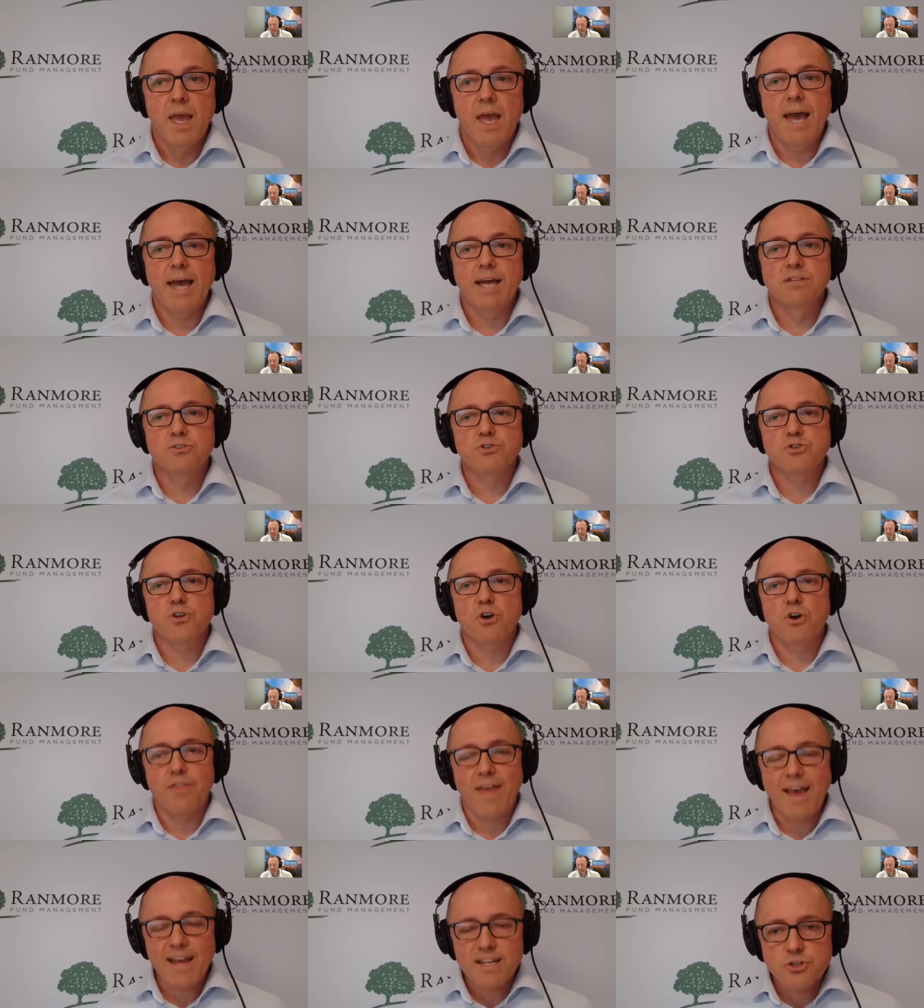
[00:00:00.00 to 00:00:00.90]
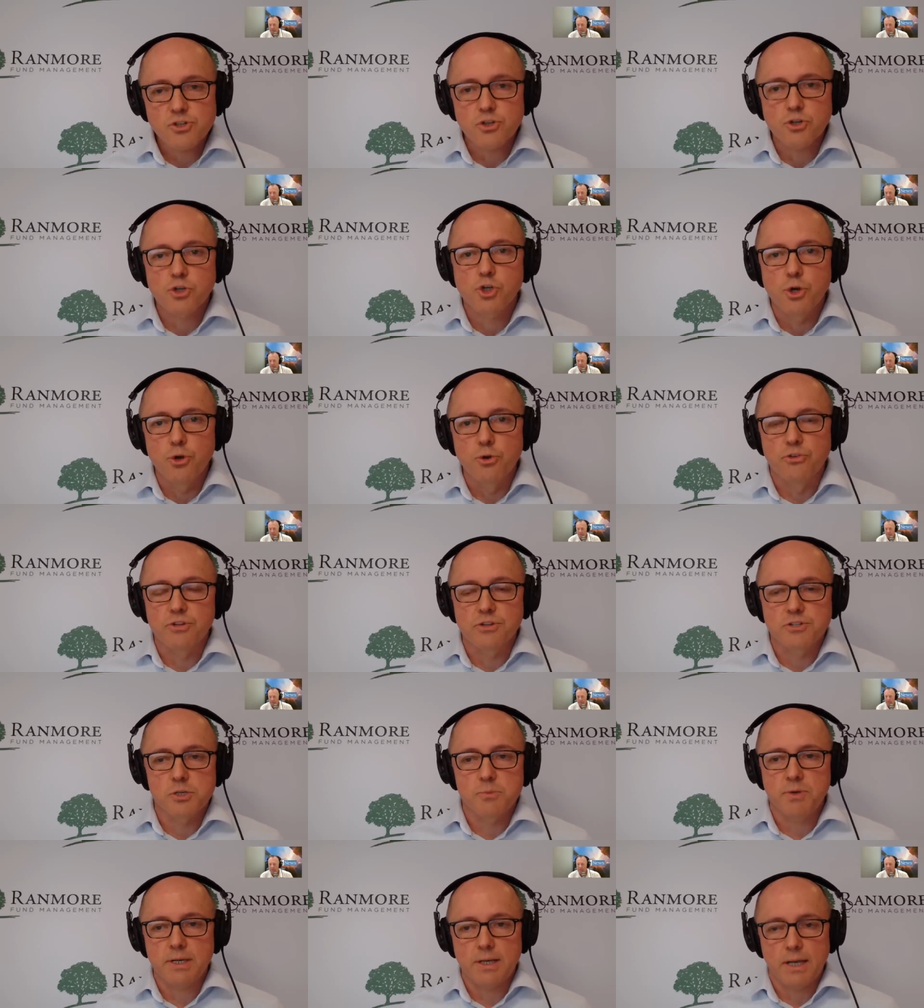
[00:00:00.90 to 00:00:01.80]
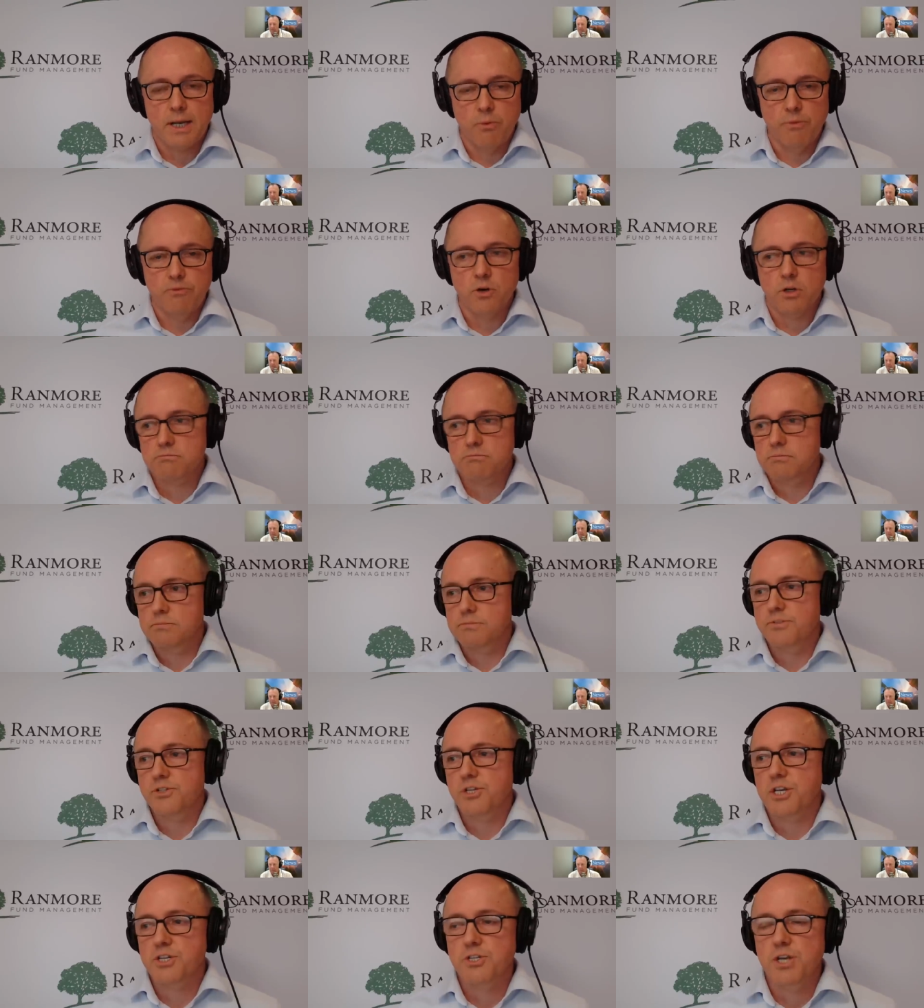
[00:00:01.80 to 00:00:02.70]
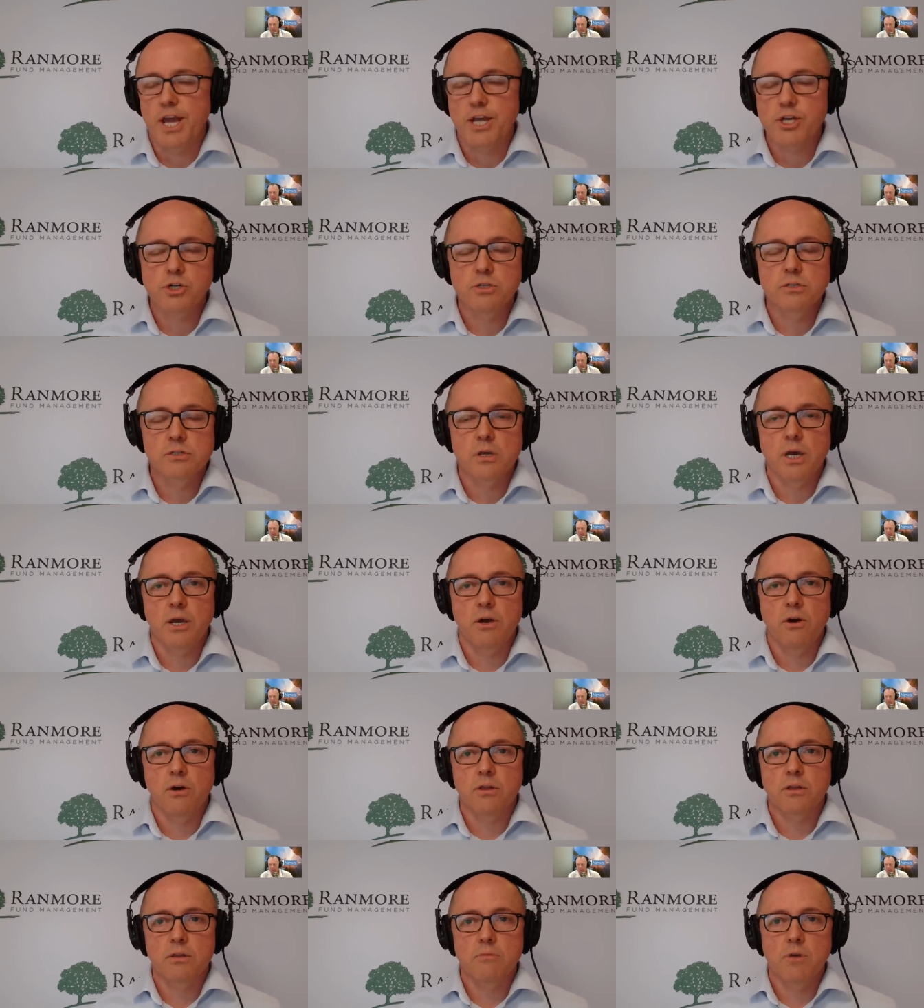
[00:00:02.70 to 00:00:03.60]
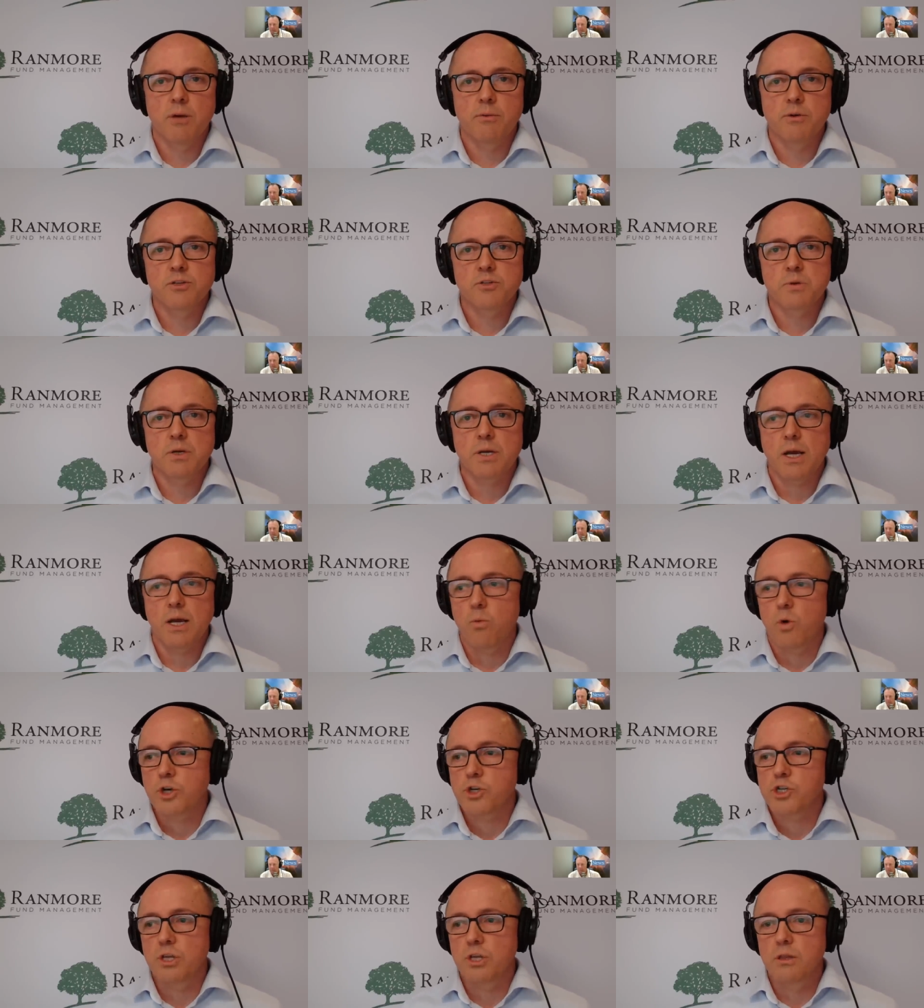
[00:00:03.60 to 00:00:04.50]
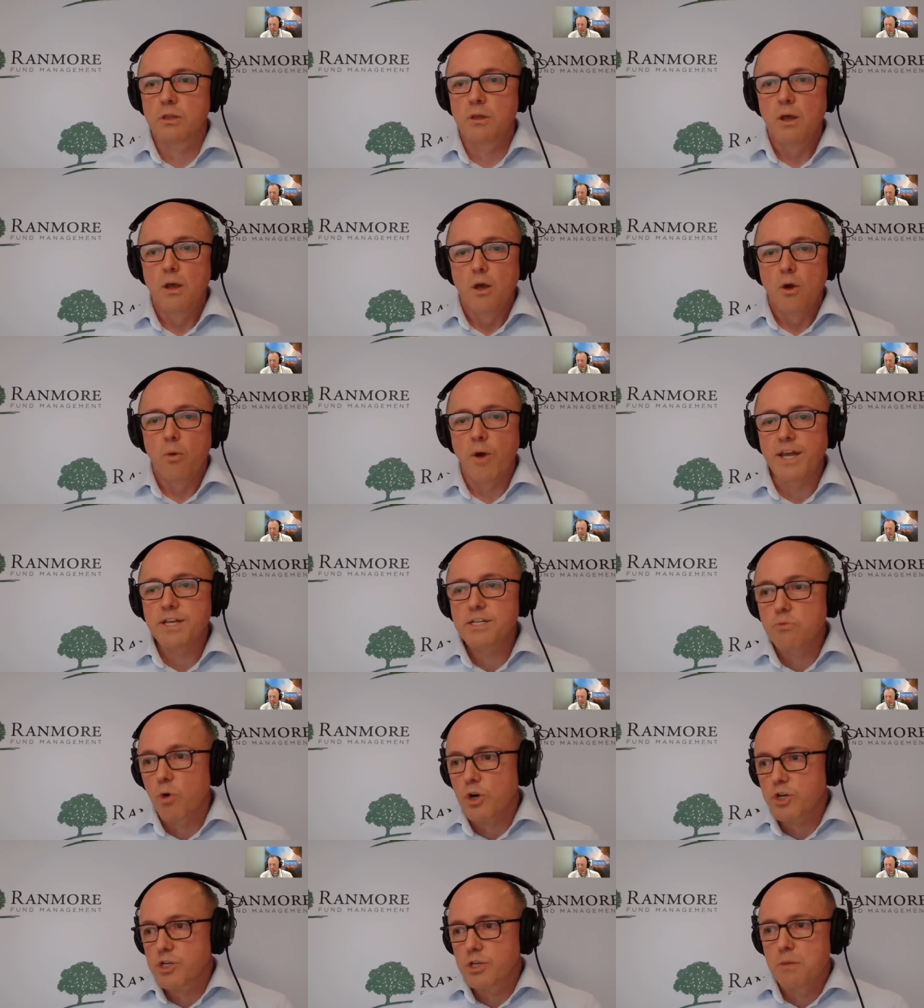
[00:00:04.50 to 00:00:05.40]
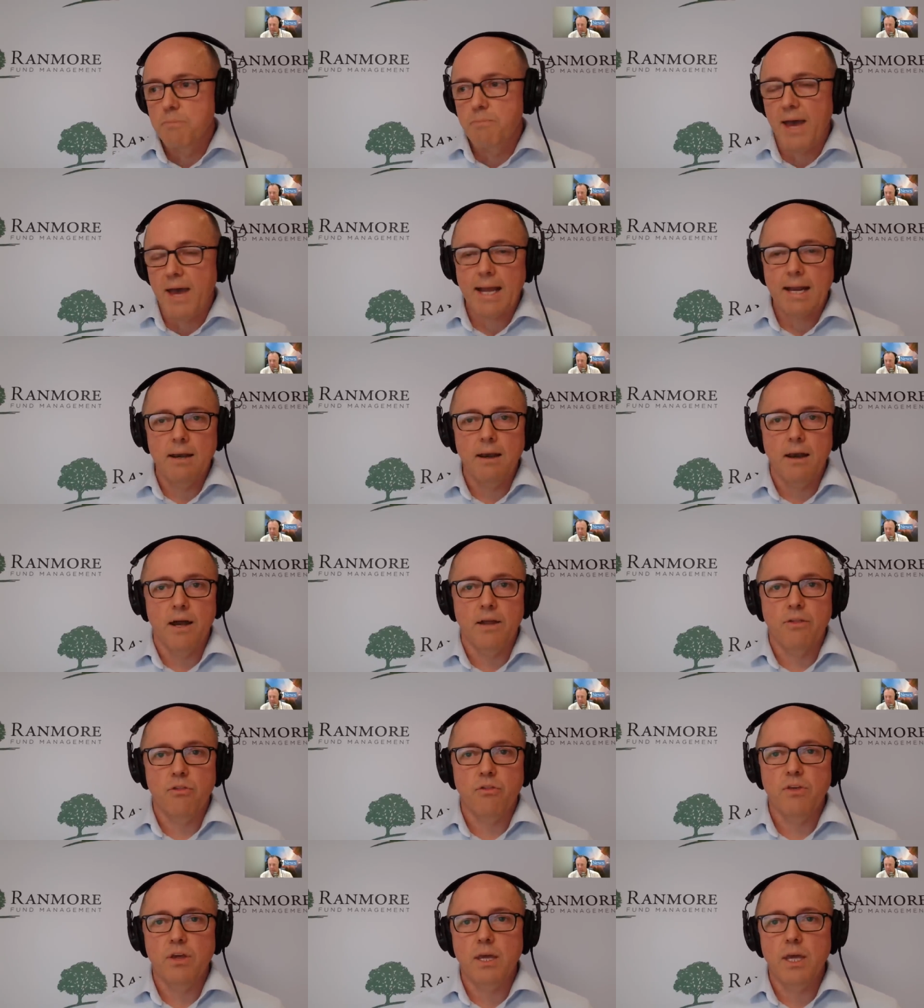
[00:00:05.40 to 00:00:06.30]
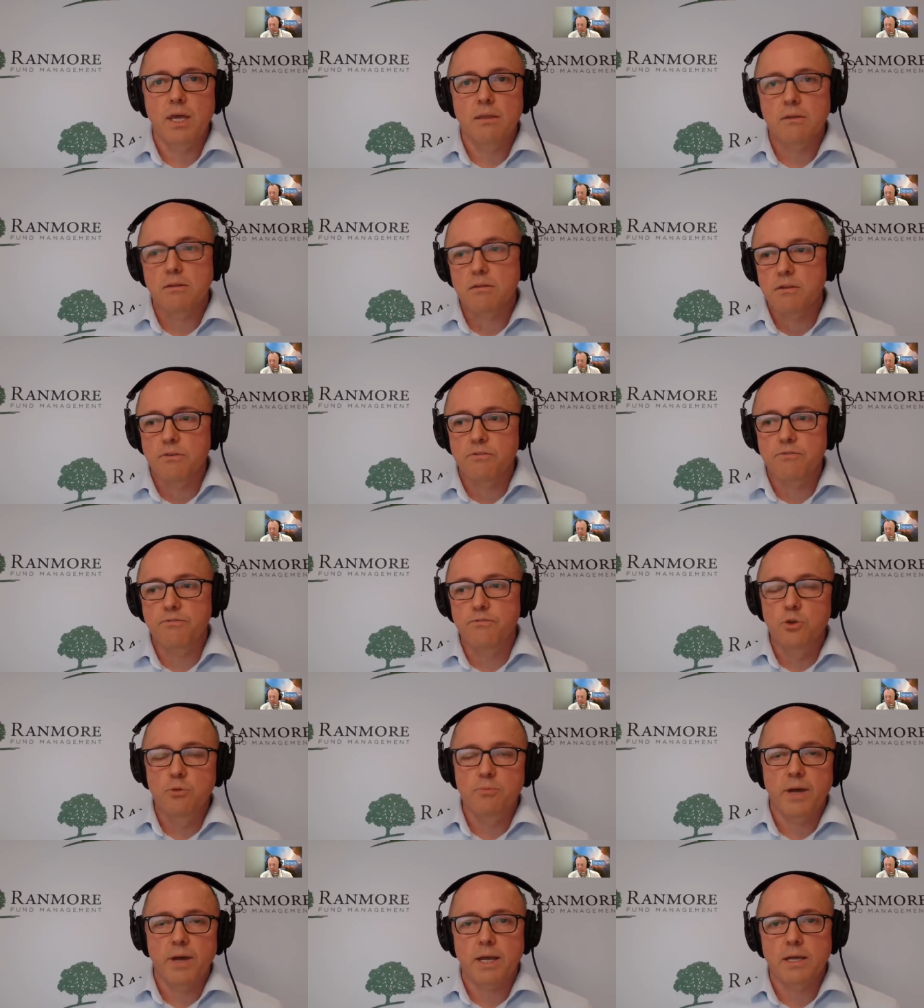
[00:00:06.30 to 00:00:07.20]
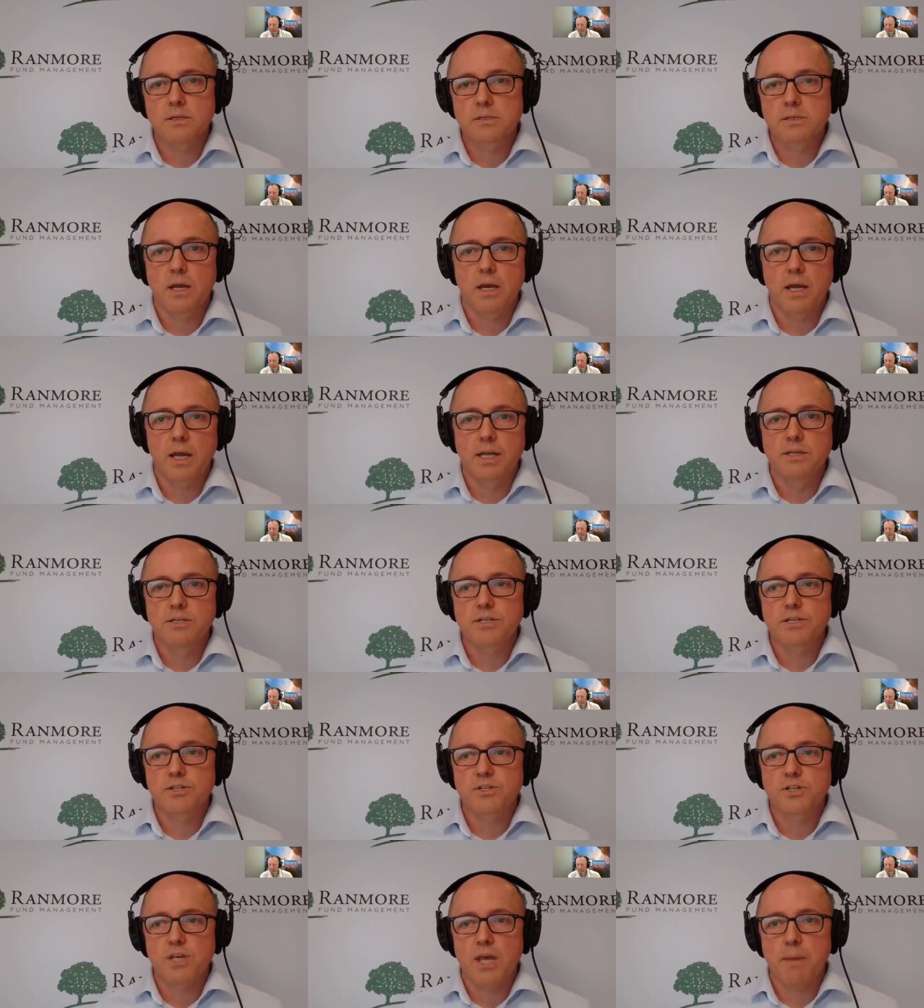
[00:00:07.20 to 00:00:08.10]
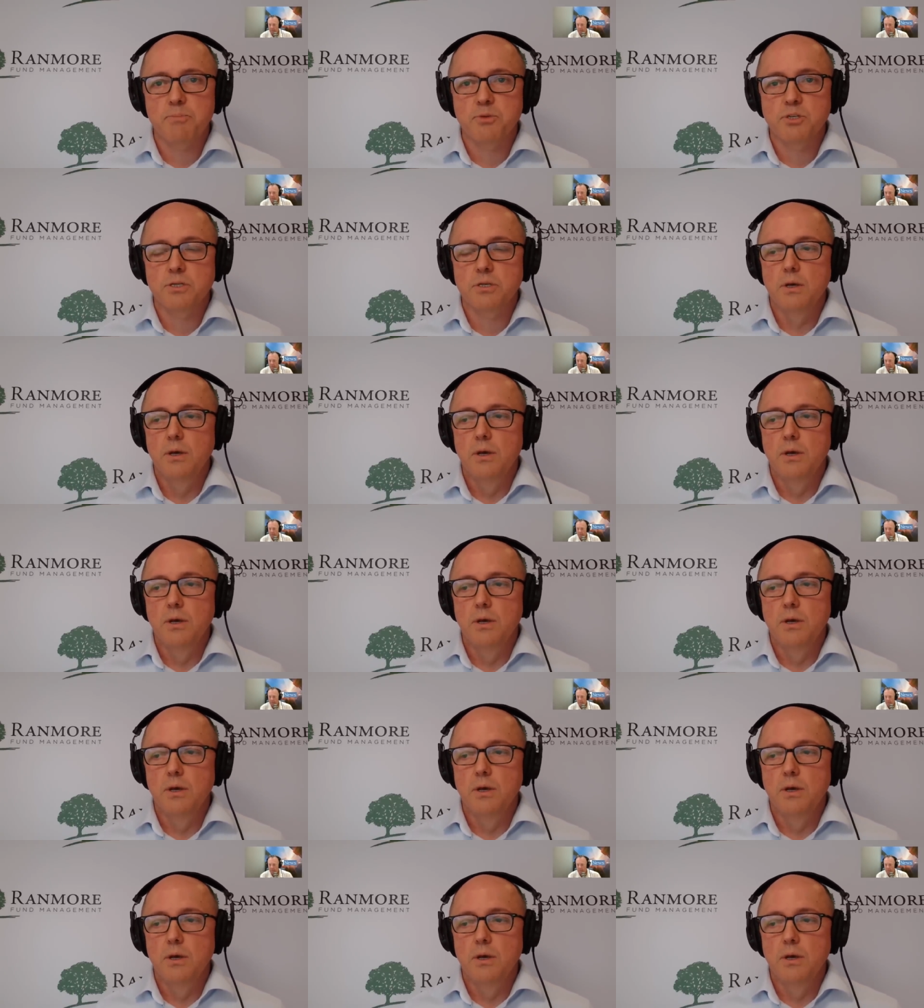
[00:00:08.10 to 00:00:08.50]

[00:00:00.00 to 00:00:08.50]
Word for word: And so that's the truth. It's a bit like we've got Six Nations going on at the moment. It's a bit like watching wait, watching the back line, thinking that the fullback is going to intercept